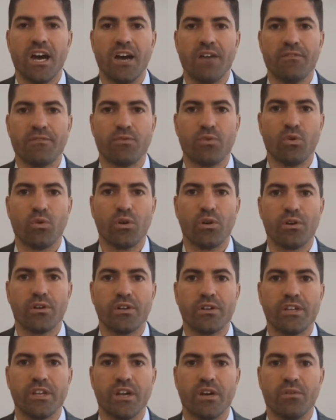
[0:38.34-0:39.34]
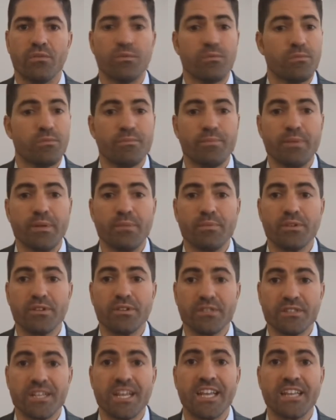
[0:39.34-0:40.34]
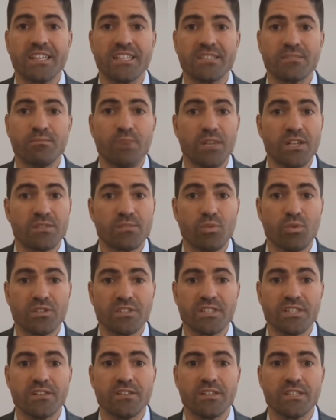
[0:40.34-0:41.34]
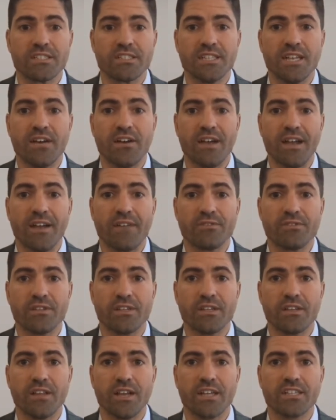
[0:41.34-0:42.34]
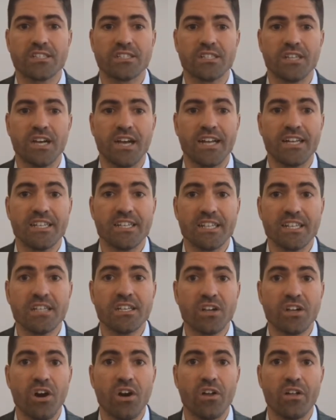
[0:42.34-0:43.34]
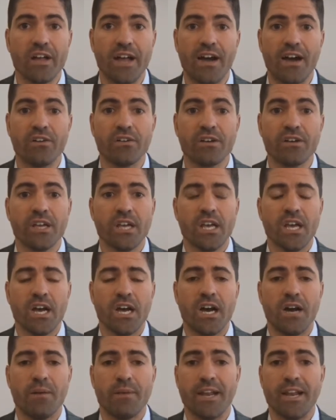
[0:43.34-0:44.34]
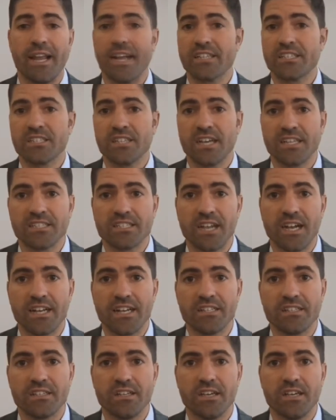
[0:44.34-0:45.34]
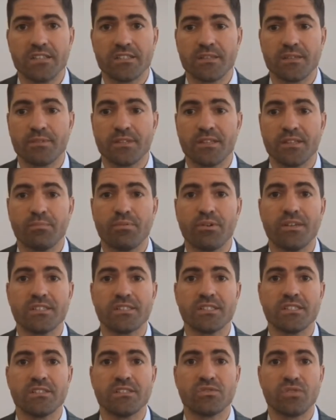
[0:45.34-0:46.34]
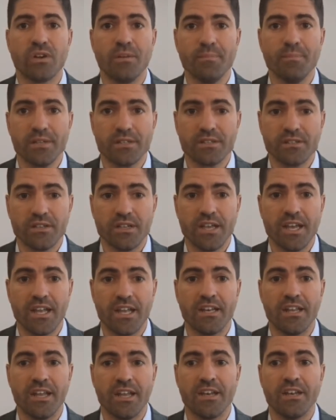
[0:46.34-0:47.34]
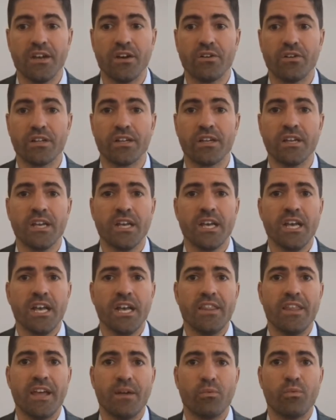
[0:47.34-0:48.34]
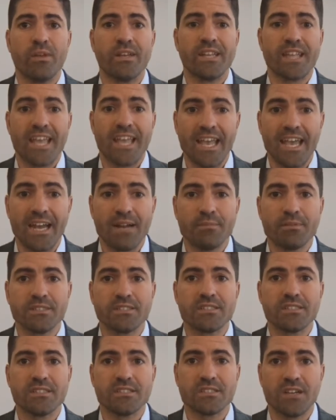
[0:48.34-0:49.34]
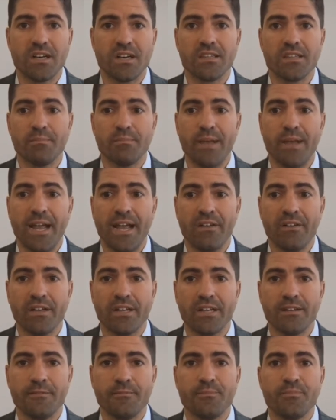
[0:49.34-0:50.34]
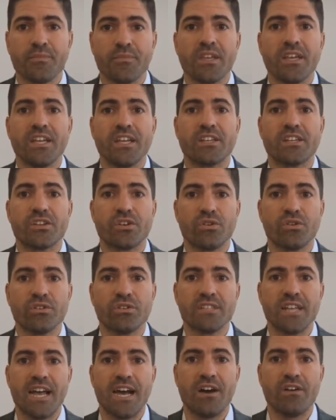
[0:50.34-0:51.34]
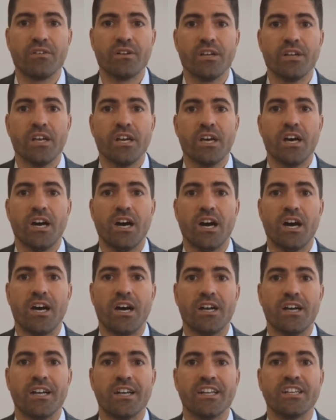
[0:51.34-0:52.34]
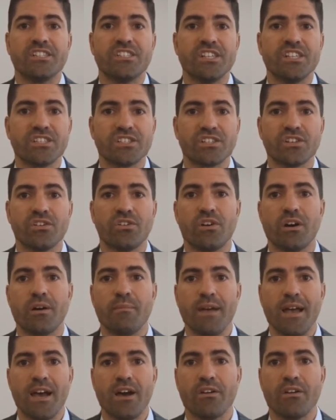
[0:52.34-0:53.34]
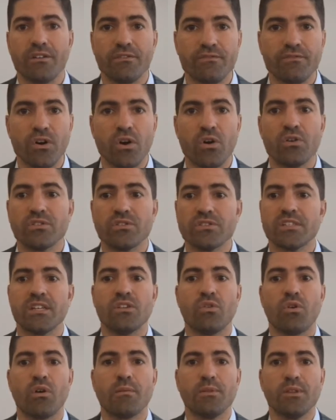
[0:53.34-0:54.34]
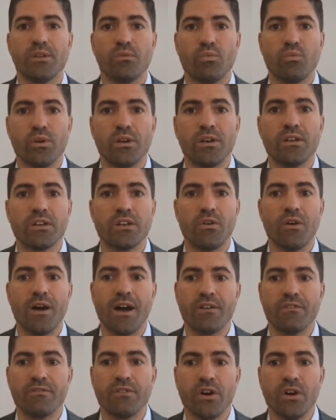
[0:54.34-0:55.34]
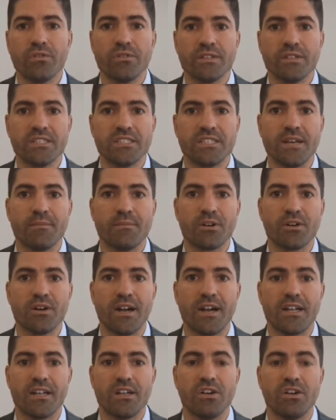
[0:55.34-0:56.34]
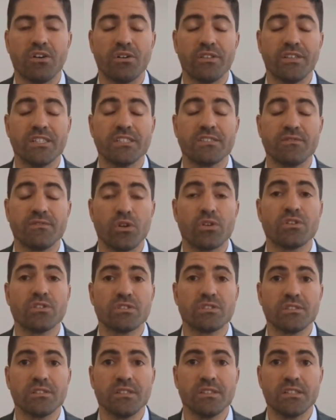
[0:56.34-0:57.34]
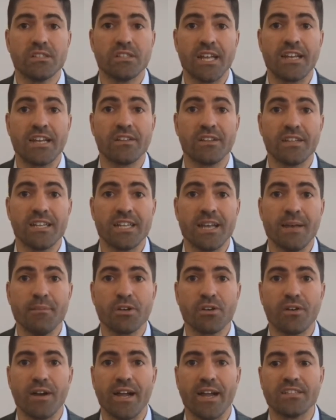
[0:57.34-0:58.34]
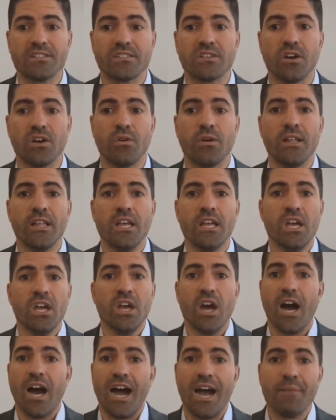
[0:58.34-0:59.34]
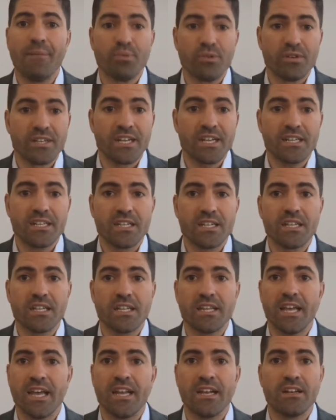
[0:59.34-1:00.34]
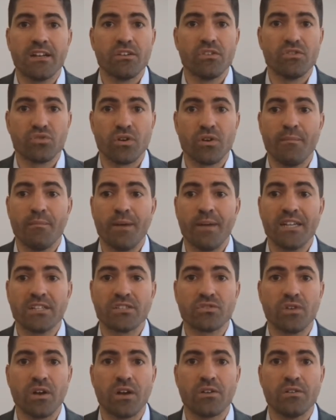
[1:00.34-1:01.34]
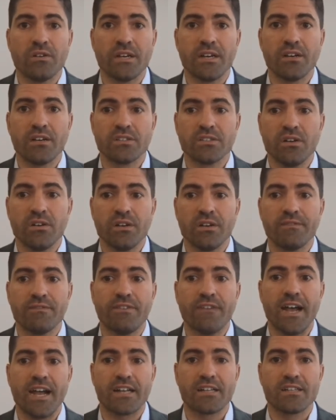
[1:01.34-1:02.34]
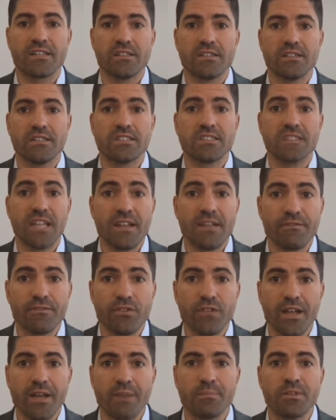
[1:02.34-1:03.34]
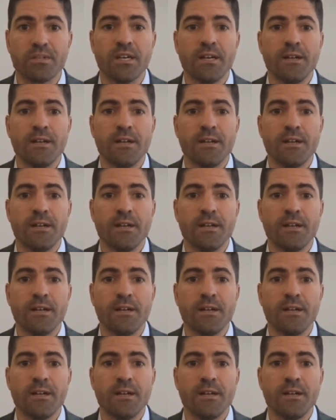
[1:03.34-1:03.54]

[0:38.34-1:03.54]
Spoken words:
for people to take this much more serious now after the election. I did call out, and actually I cited something that President Trump had noted, that when cannabis is on the ballot, it turns out an additional amount of voters that normally wouldn't go out and vote, and these voters tend to lean Democrat. So I predicted that Trump might struggle in Arizona. In fact, the state flipped.